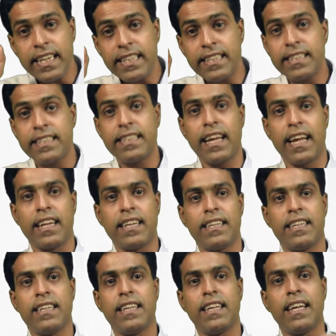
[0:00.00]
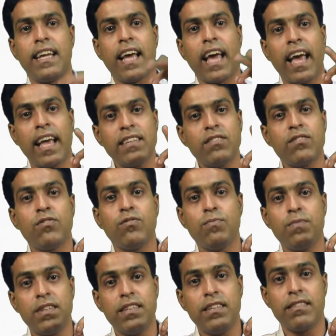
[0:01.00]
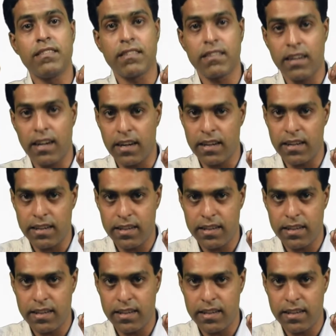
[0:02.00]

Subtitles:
instant has to be discarded.